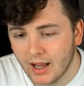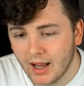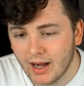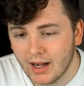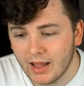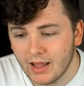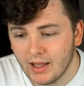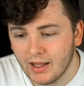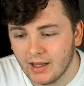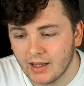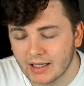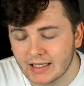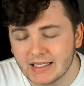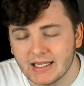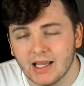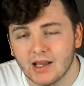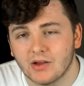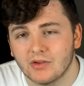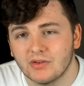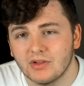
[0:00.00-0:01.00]

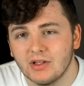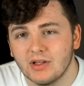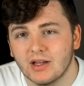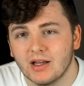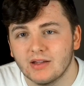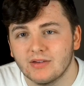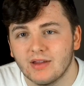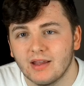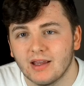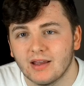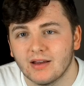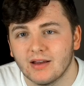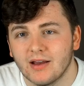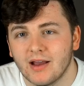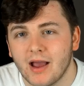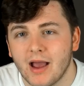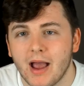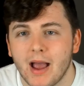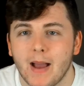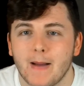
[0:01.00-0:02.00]
I'll see you guys later.
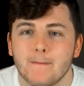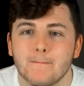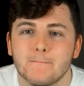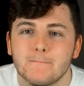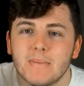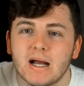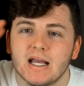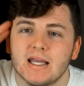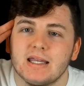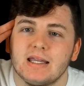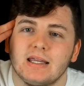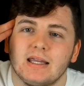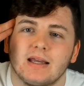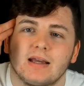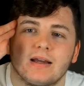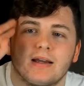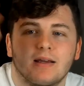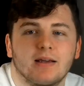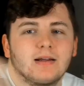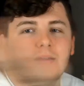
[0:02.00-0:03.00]
Bye.